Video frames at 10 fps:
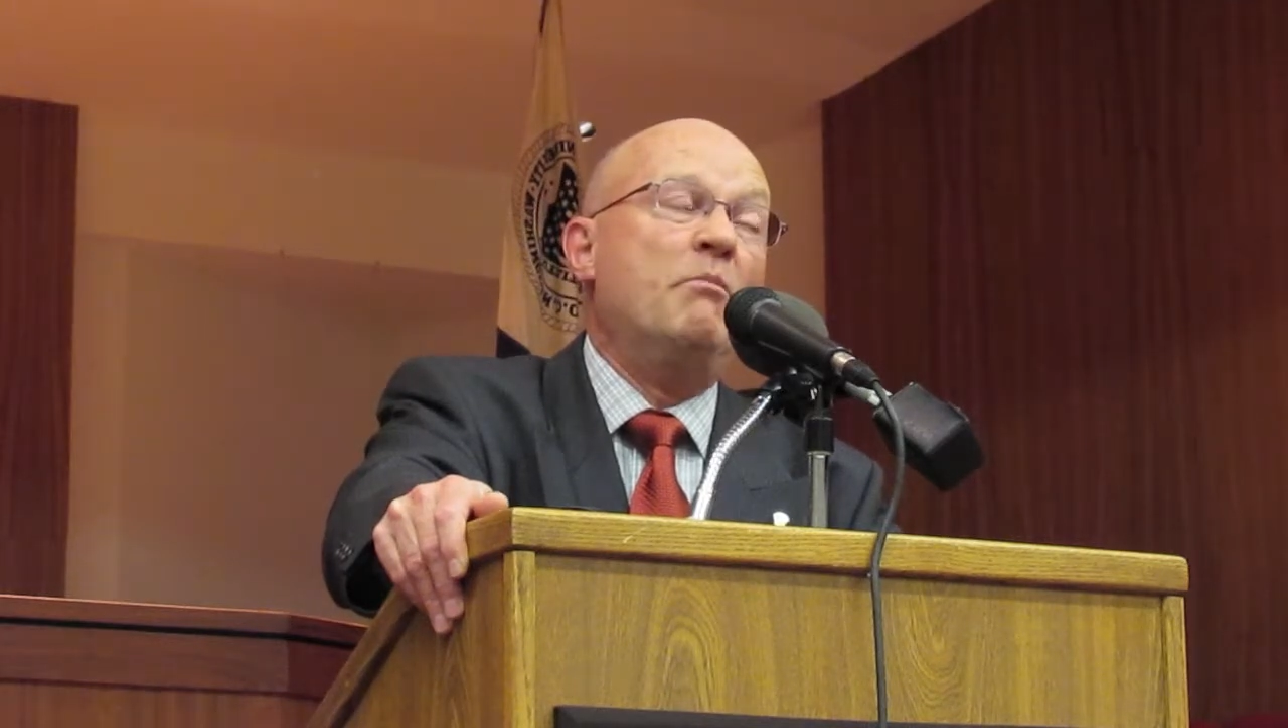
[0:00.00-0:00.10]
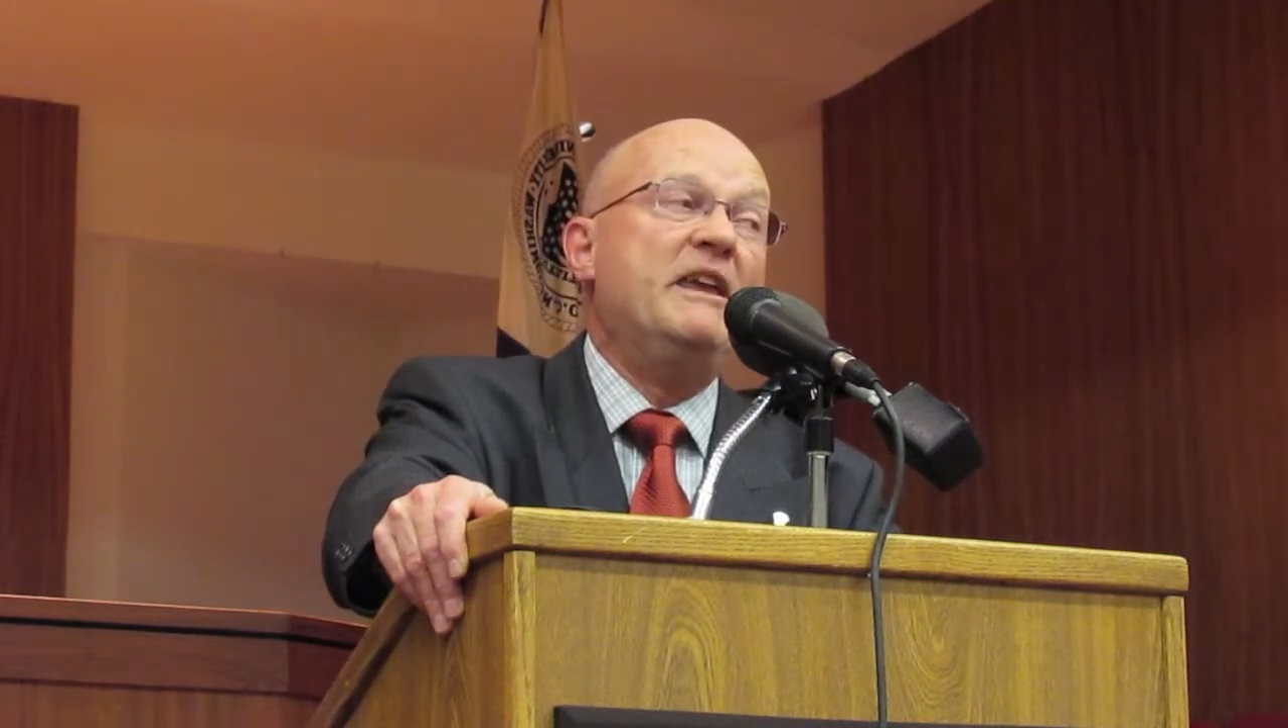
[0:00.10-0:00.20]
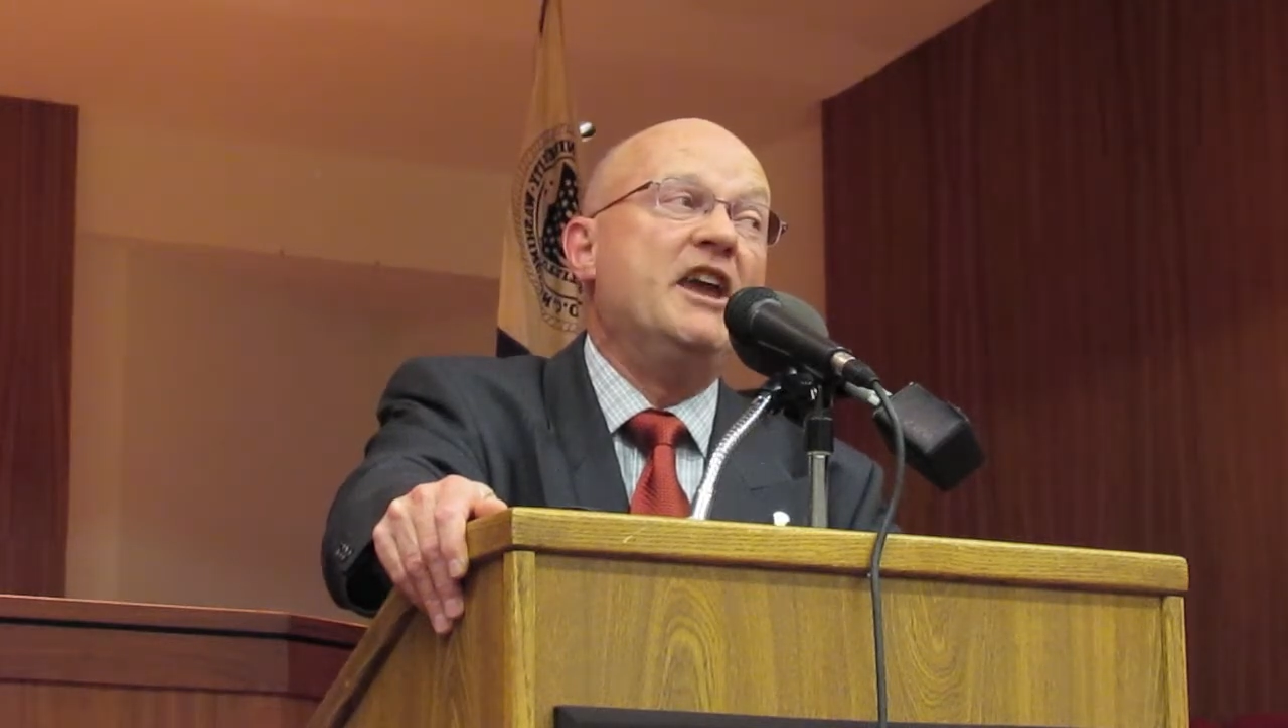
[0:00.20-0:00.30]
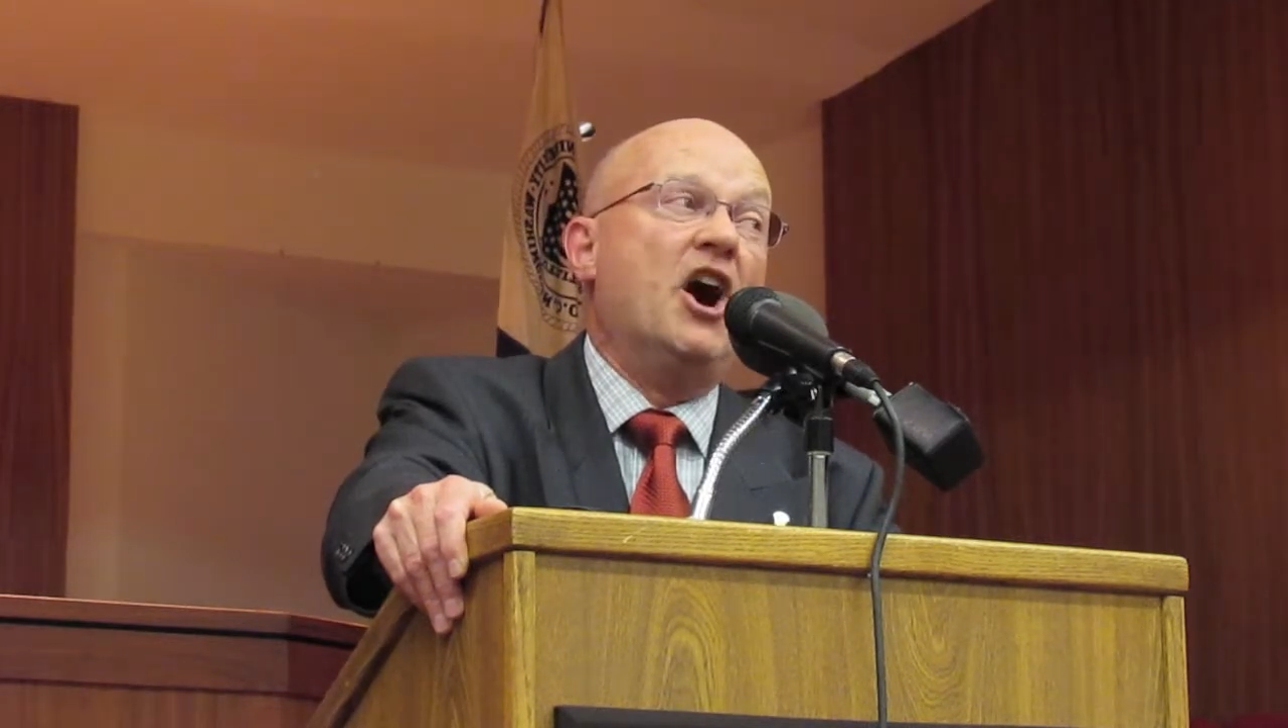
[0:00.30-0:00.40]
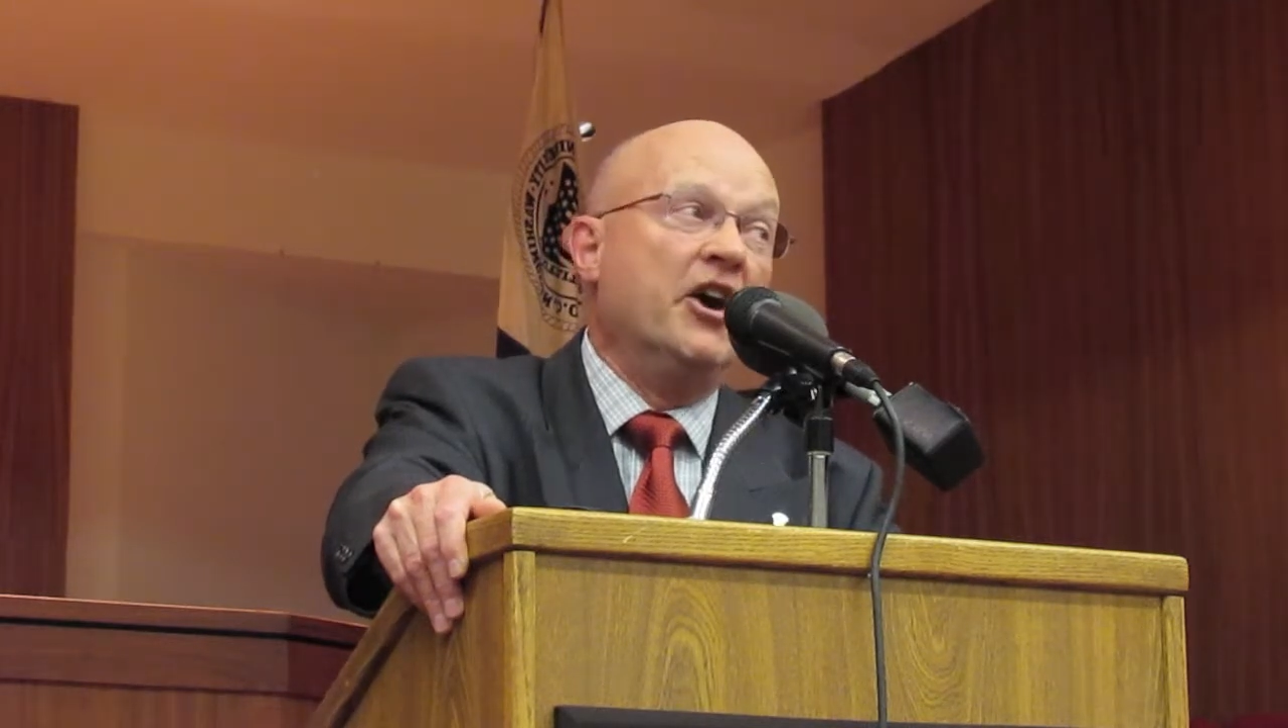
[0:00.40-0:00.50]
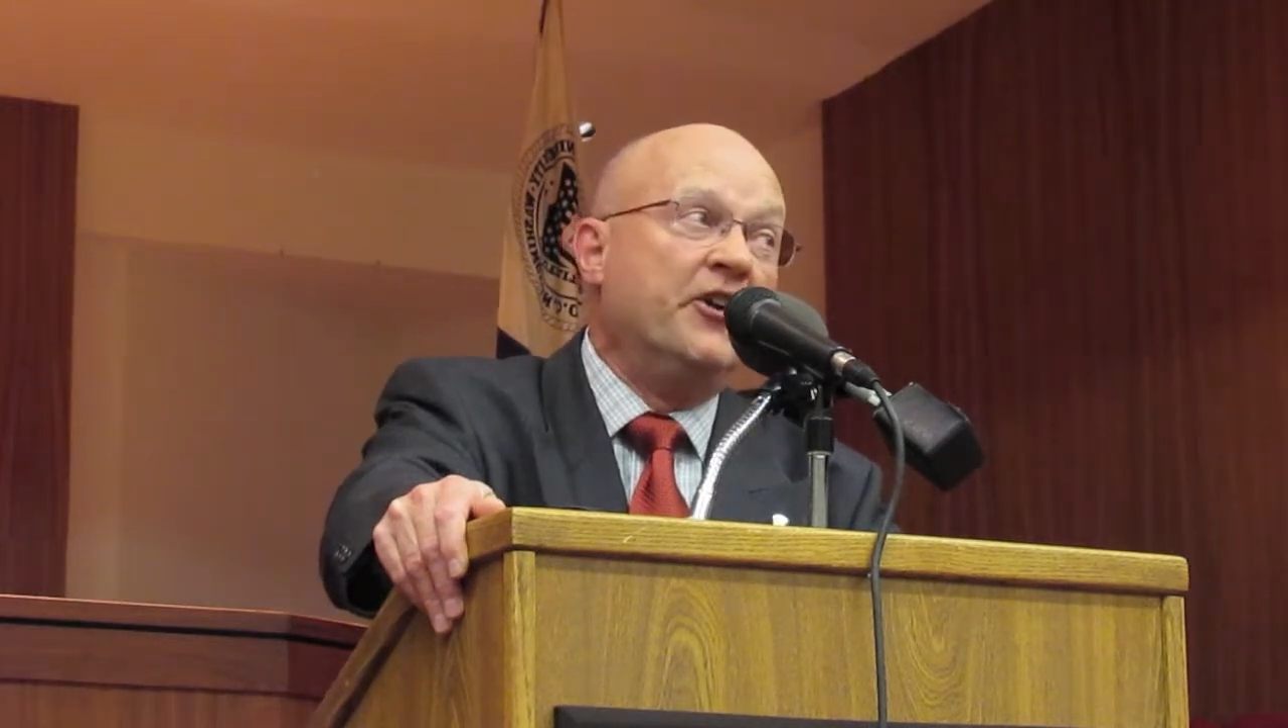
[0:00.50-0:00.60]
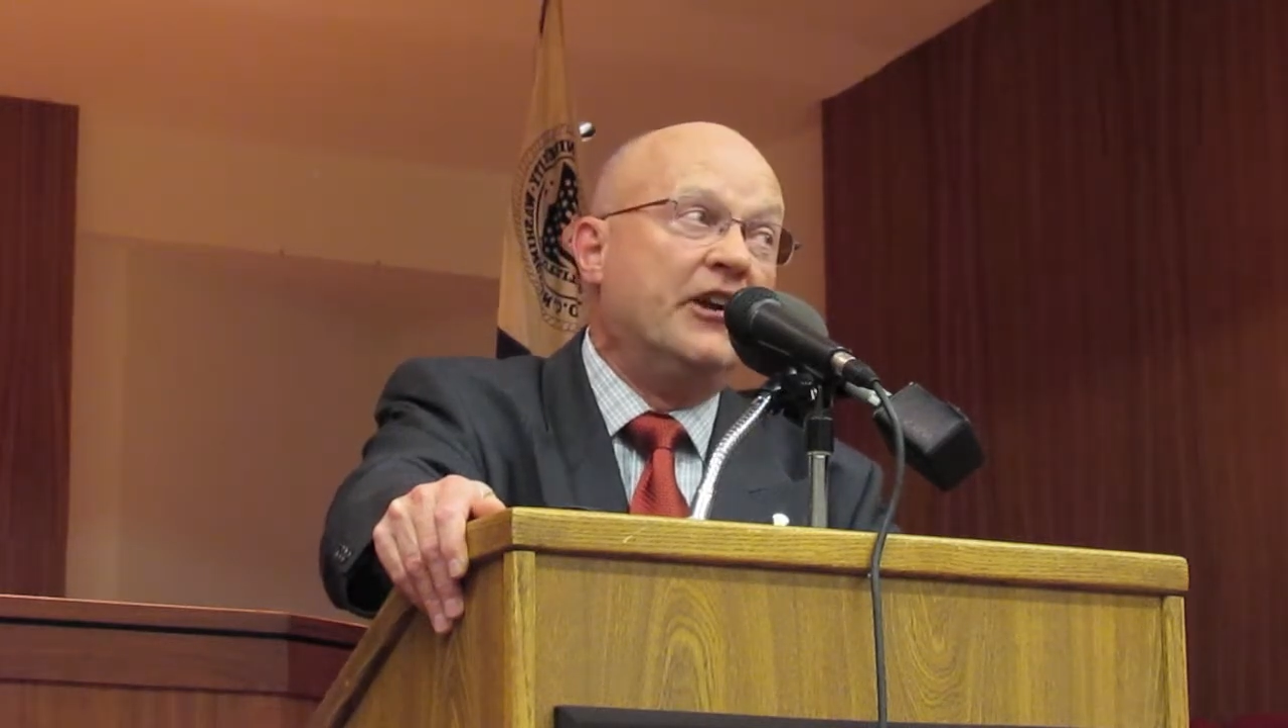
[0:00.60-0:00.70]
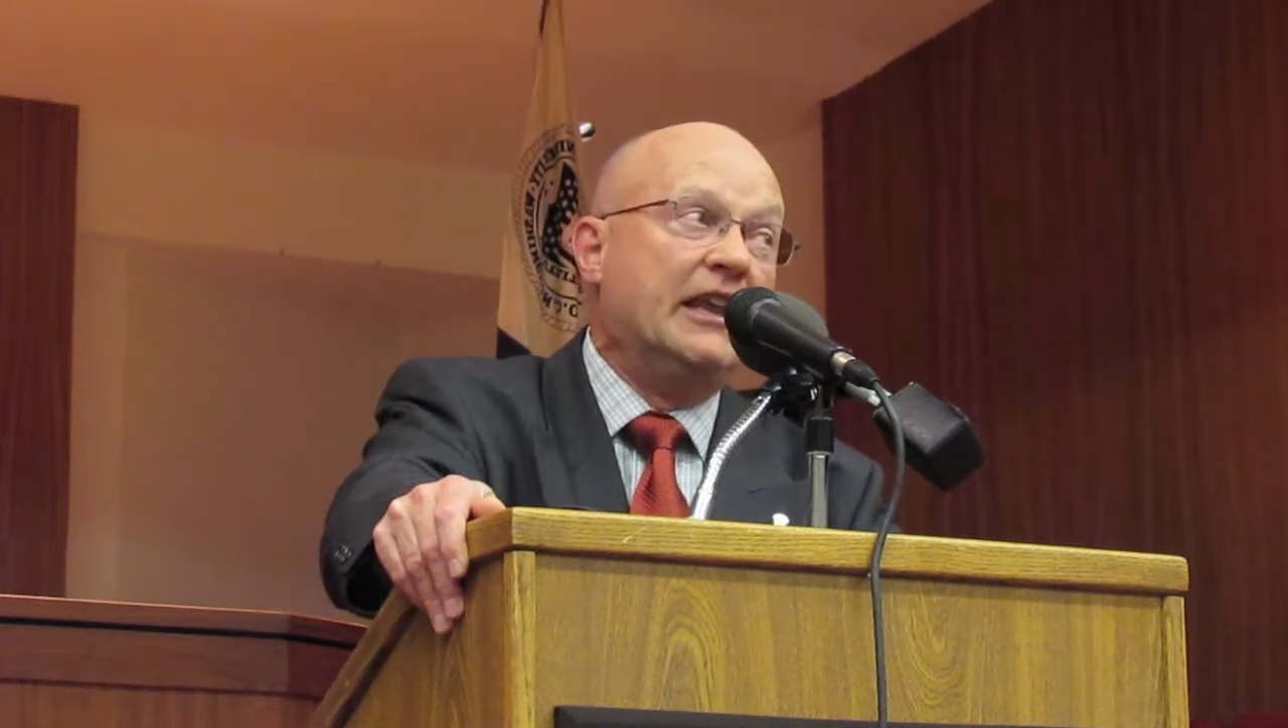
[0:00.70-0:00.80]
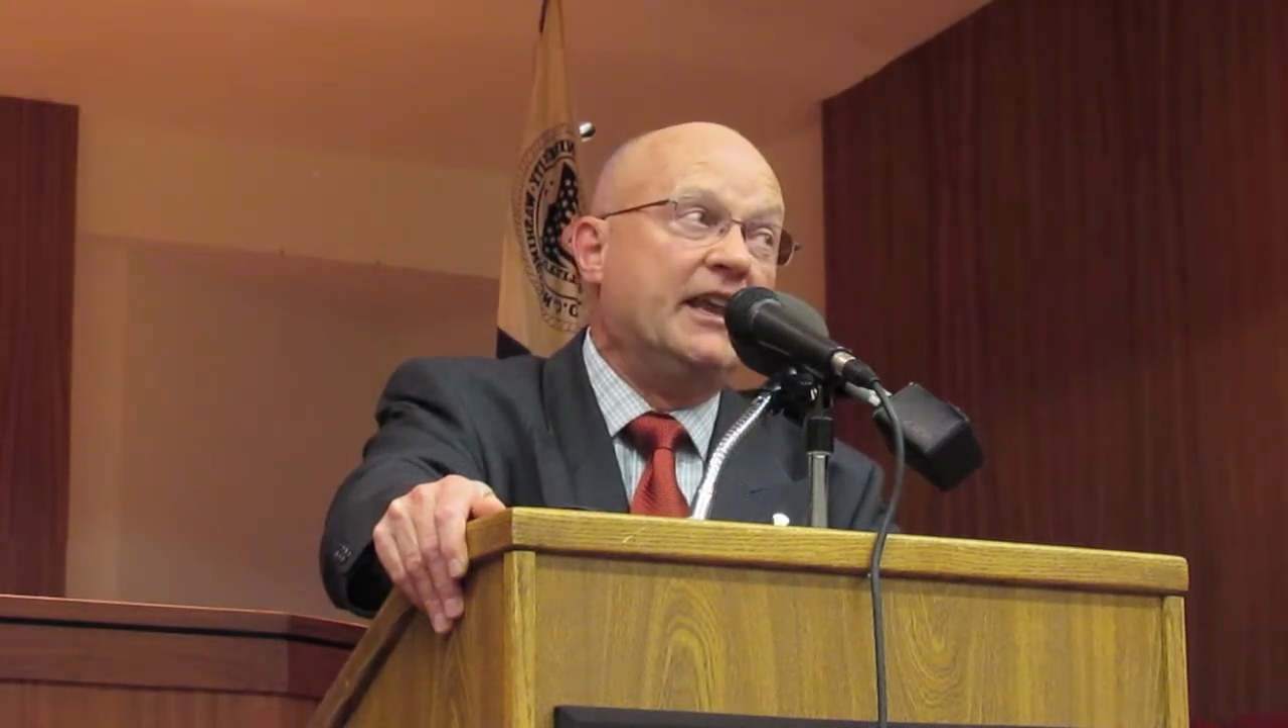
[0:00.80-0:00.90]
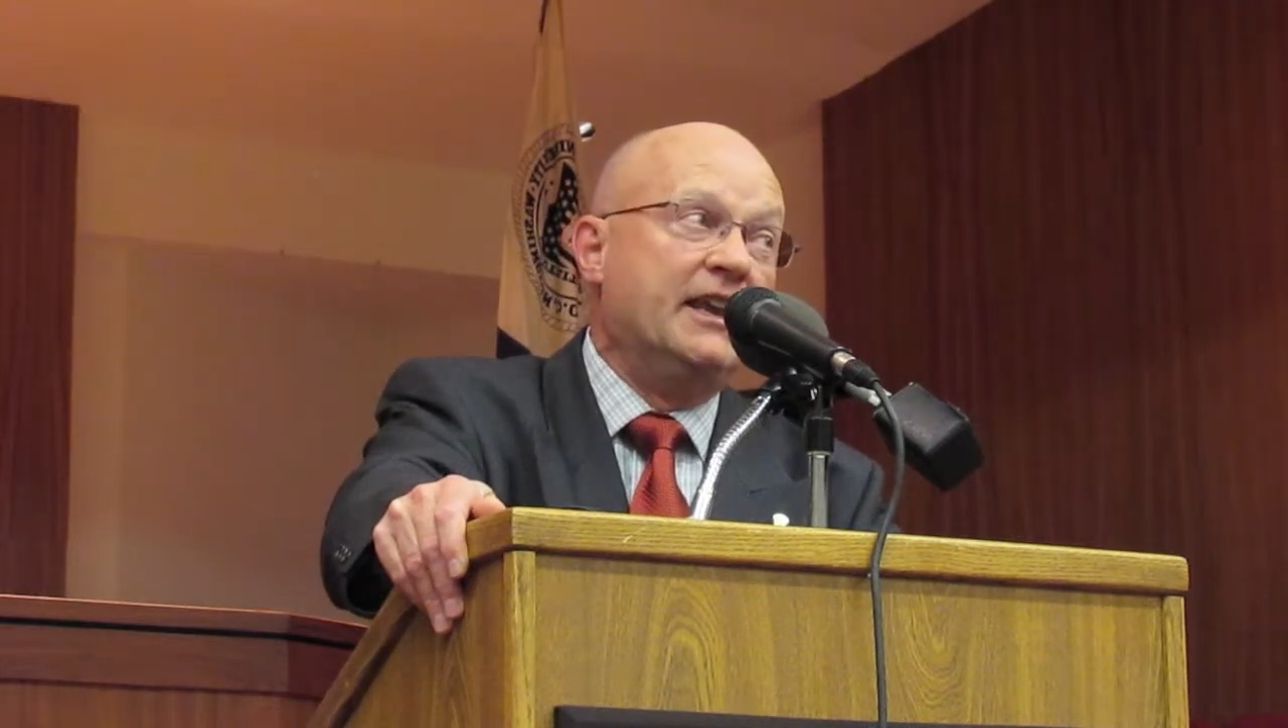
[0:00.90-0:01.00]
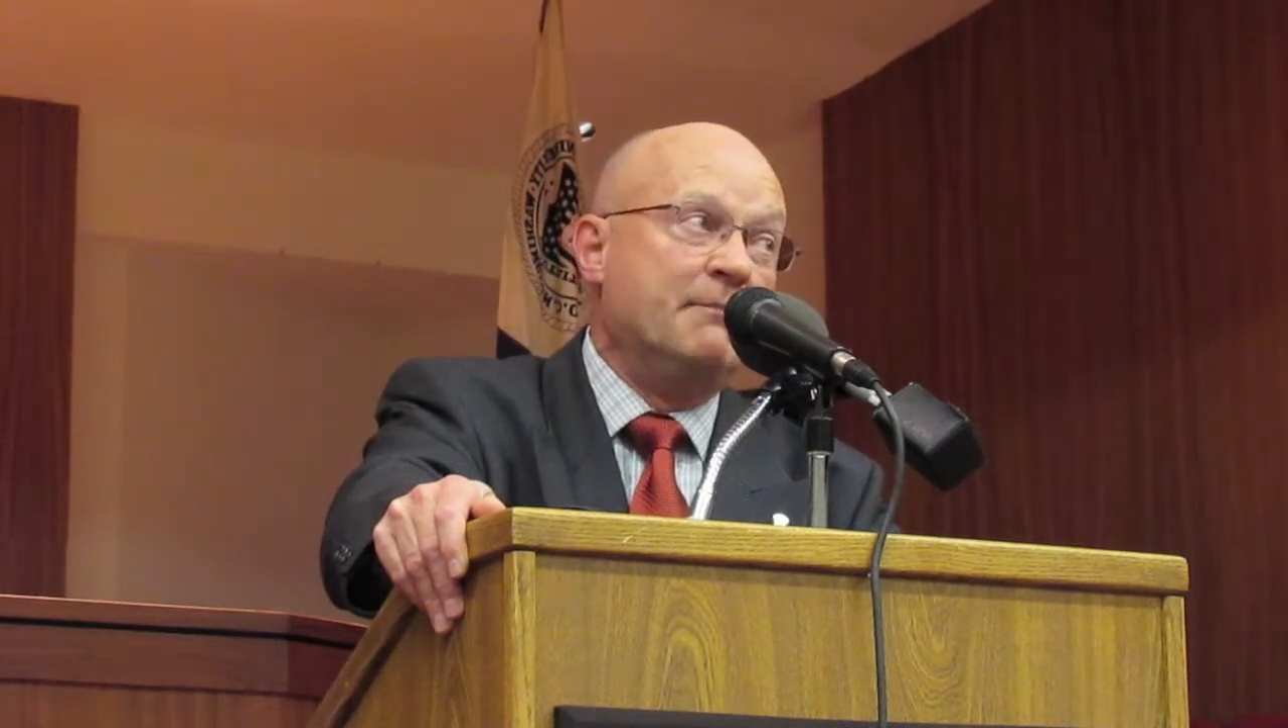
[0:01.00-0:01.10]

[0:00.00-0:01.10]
be utterly